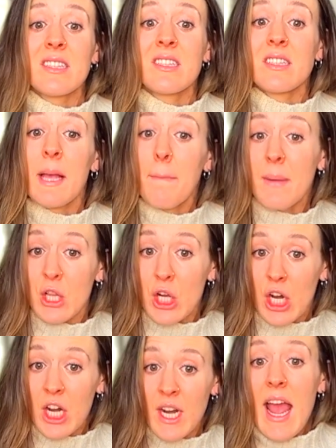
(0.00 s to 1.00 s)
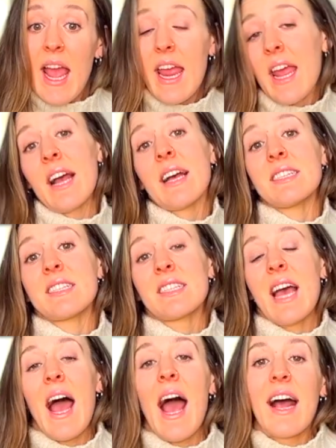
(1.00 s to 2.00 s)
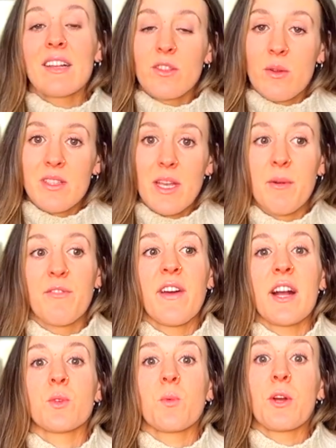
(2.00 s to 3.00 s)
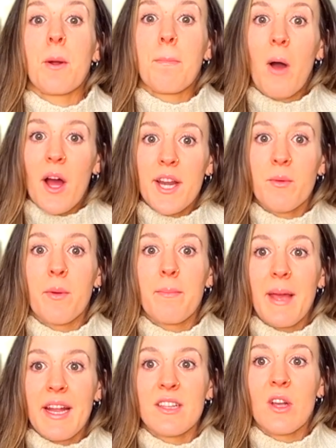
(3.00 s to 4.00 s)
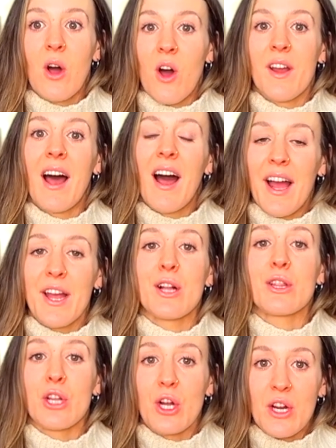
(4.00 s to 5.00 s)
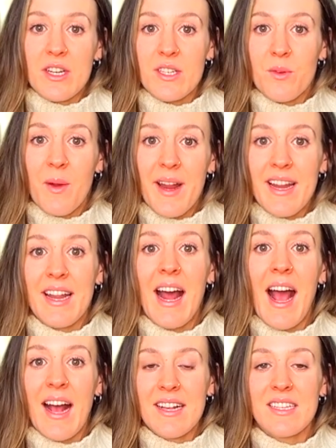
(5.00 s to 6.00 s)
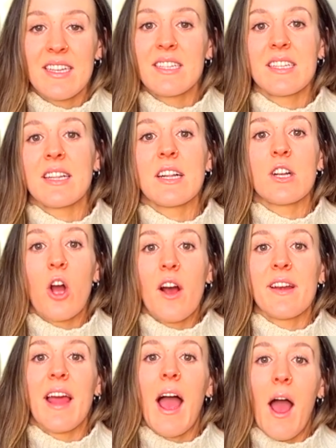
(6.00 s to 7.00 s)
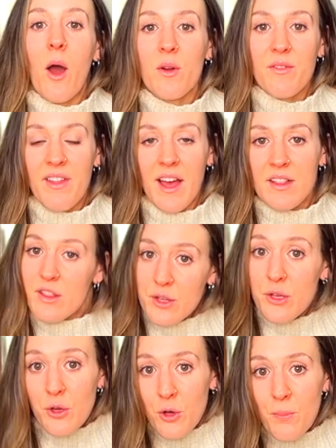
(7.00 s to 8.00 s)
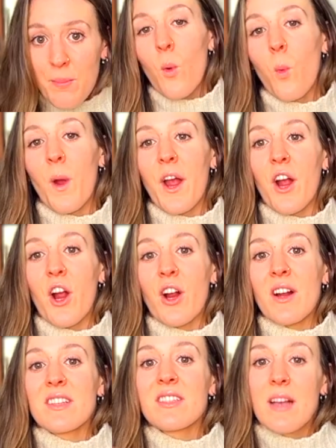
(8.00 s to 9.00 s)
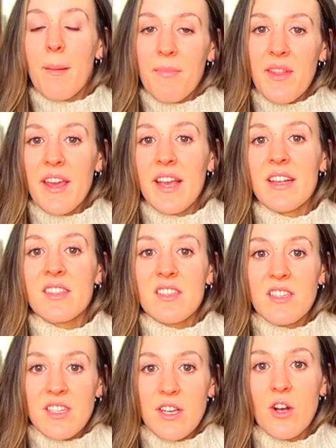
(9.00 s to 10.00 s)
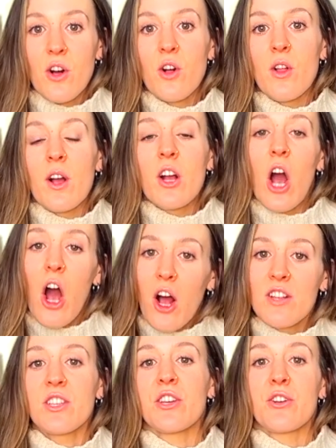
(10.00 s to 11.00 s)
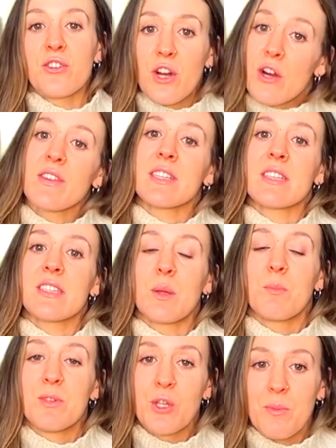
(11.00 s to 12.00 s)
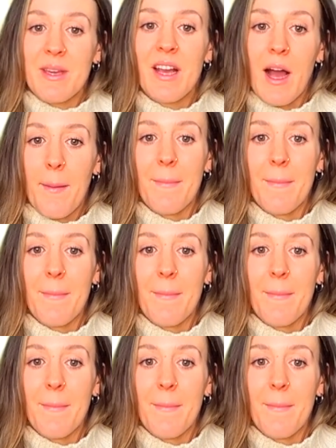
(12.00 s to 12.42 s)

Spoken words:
similar and has those same effects where your body remains on high alert, right? It hasn't gotten out of that loop where something is still causing your nervous system to become